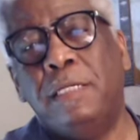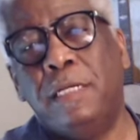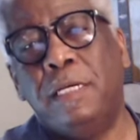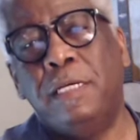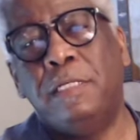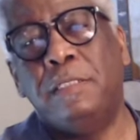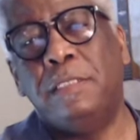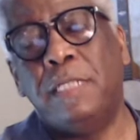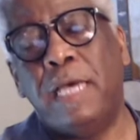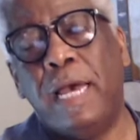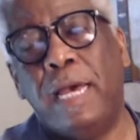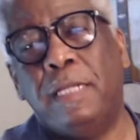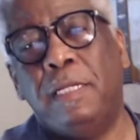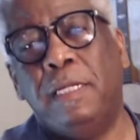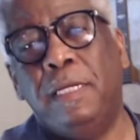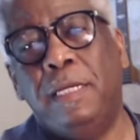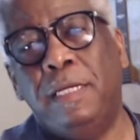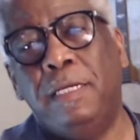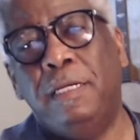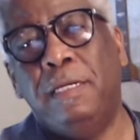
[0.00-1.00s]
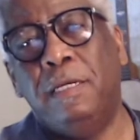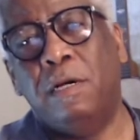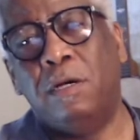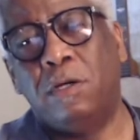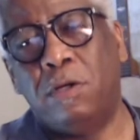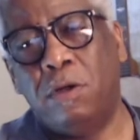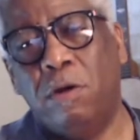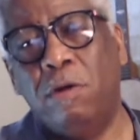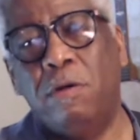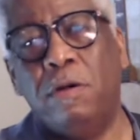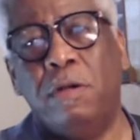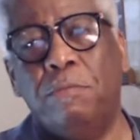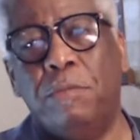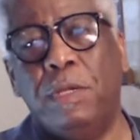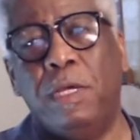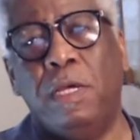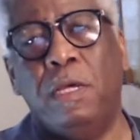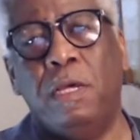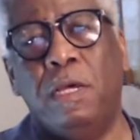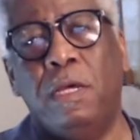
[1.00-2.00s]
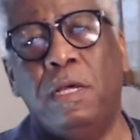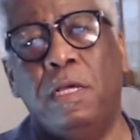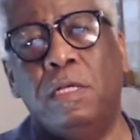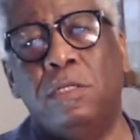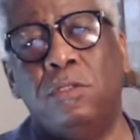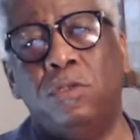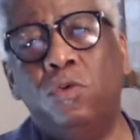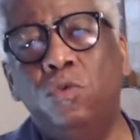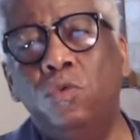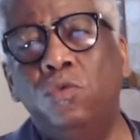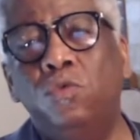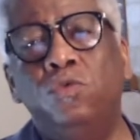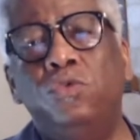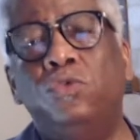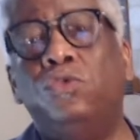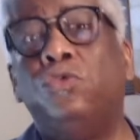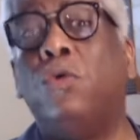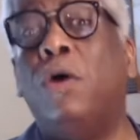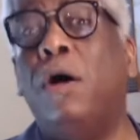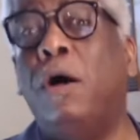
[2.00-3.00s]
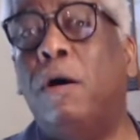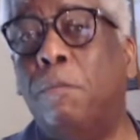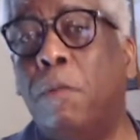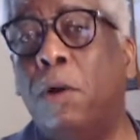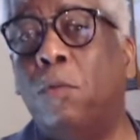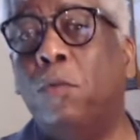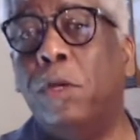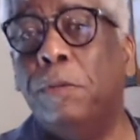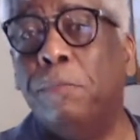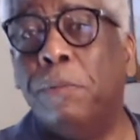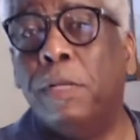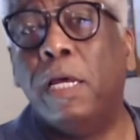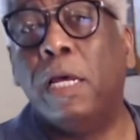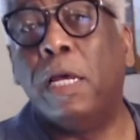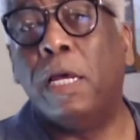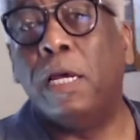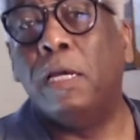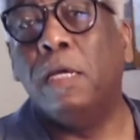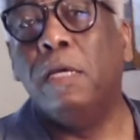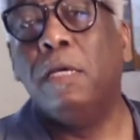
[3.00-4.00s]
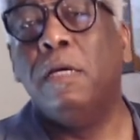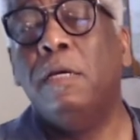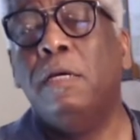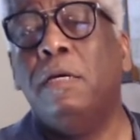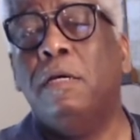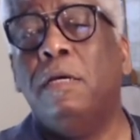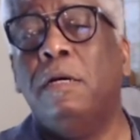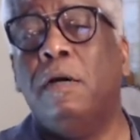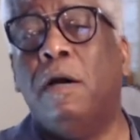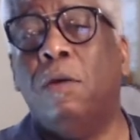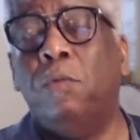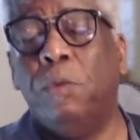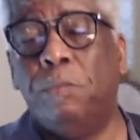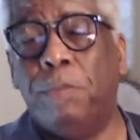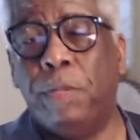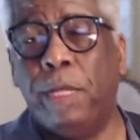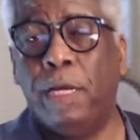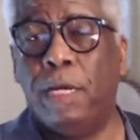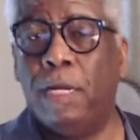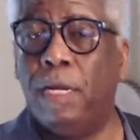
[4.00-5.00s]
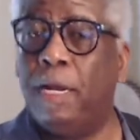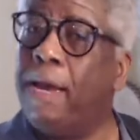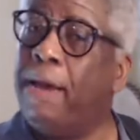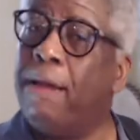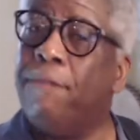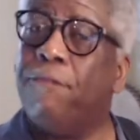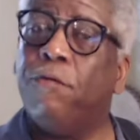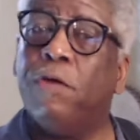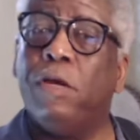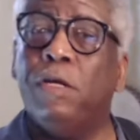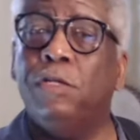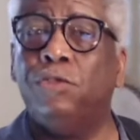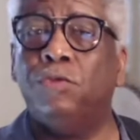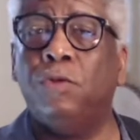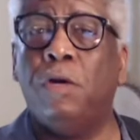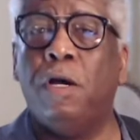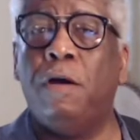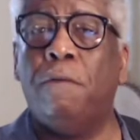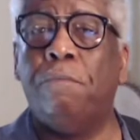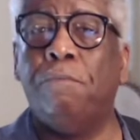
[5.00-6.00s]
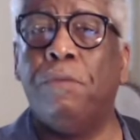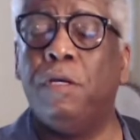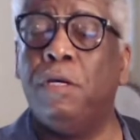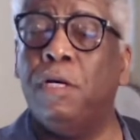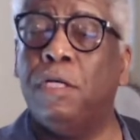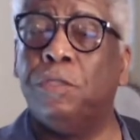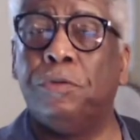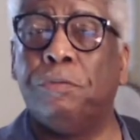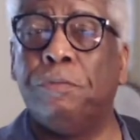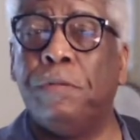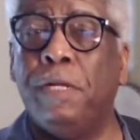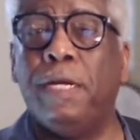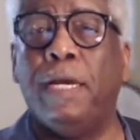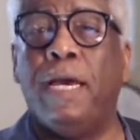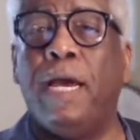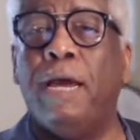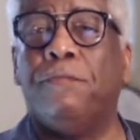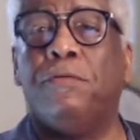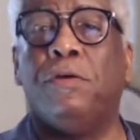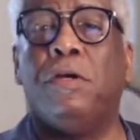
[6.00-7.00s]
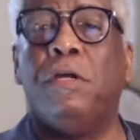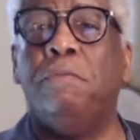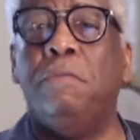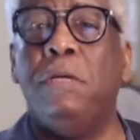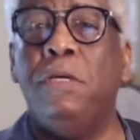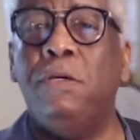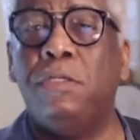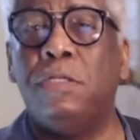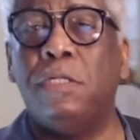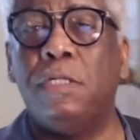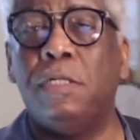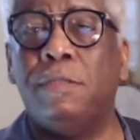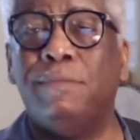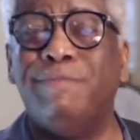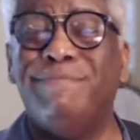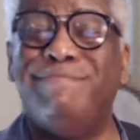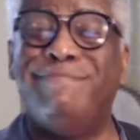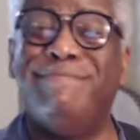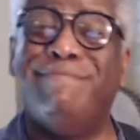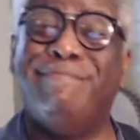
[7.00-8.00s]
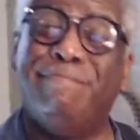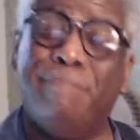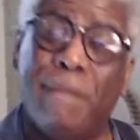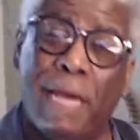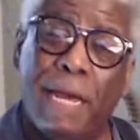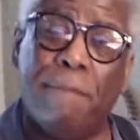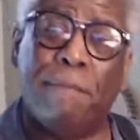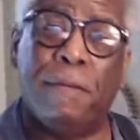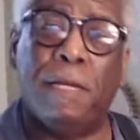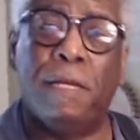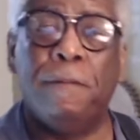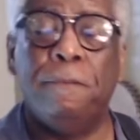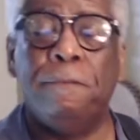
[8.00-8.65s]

exactly occur to me is whose drum are we playing? Are we playing an African drum because we're playing African music? Maybe.